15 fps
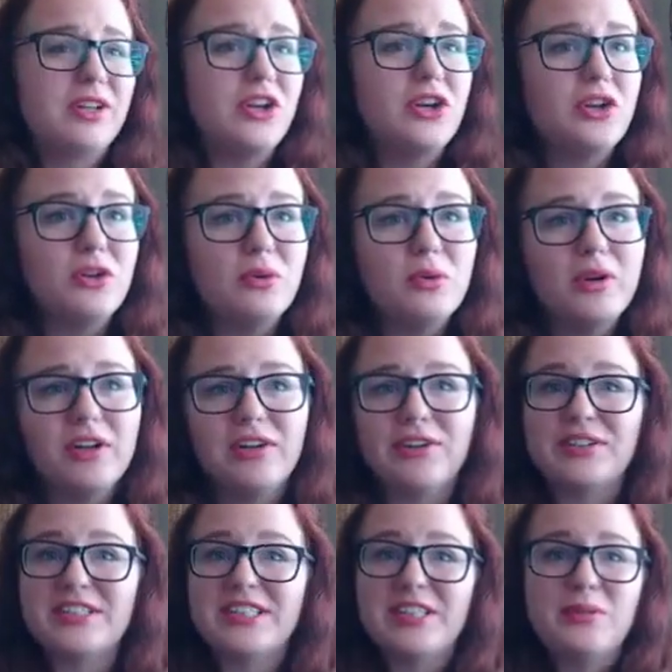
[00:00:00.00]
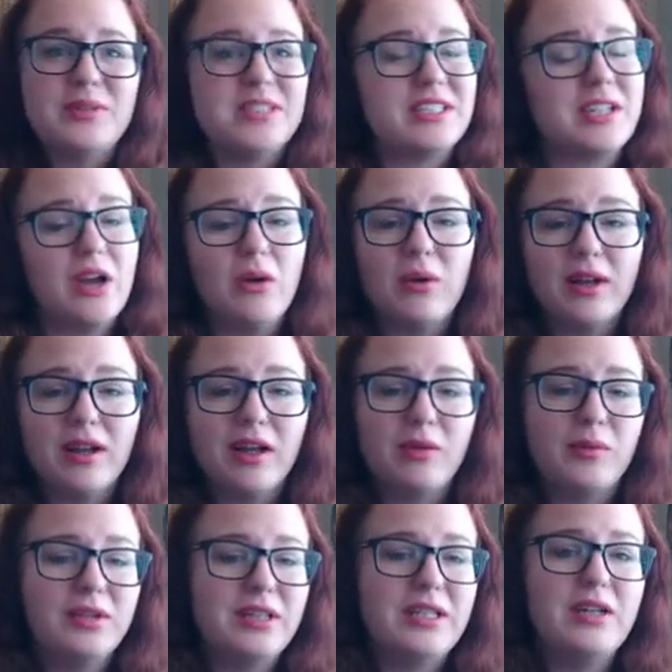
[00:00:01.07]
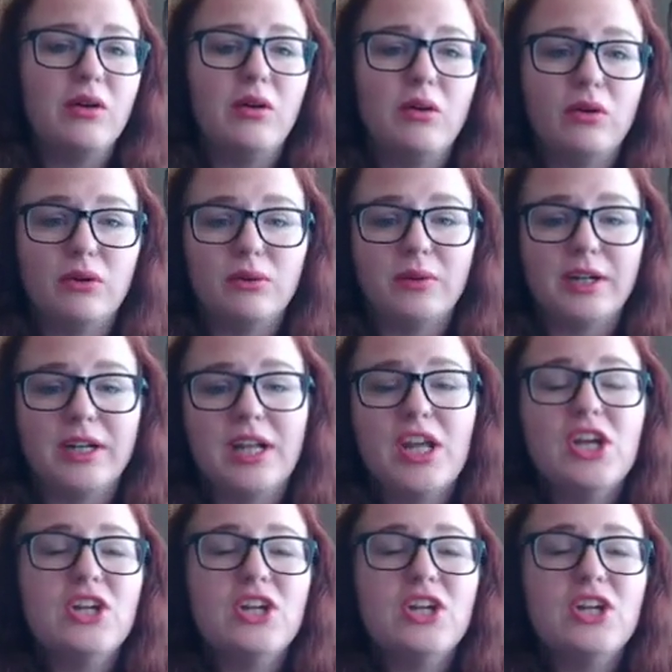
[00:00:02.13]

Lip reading: a new one or see what's going on with the old one.